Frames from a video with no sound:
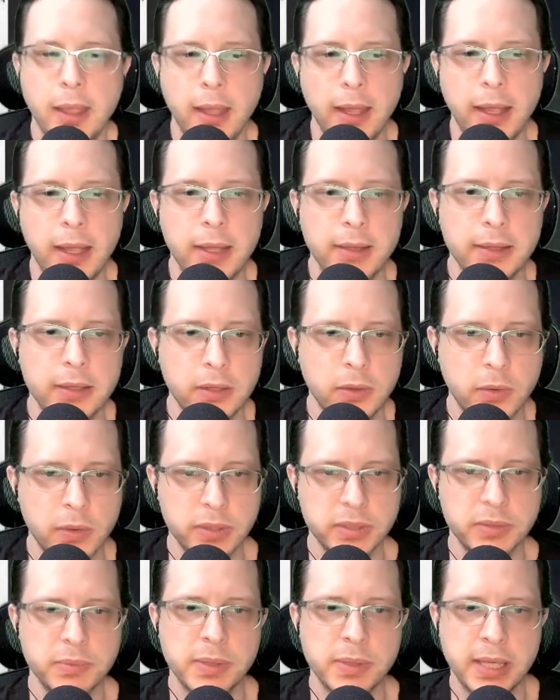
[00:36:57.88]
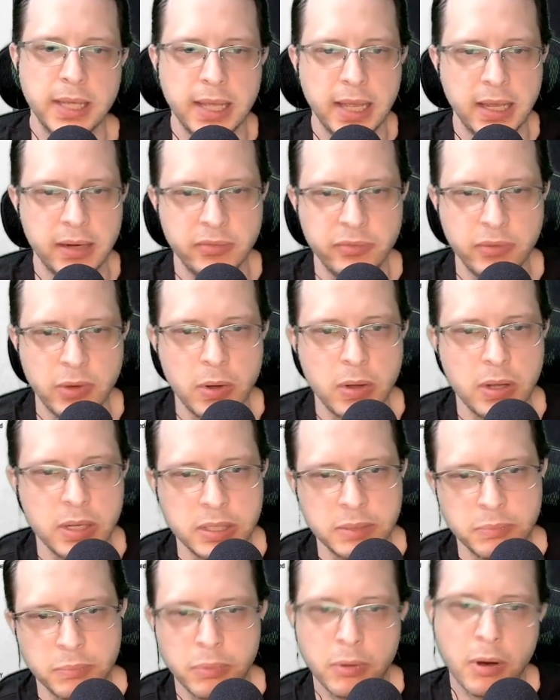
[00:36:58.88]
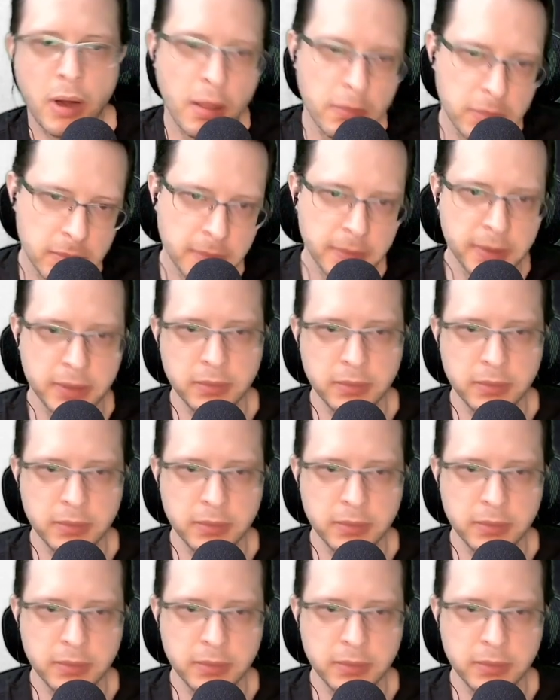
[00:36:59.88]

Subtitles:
And then, of course, we can gain a focus, probably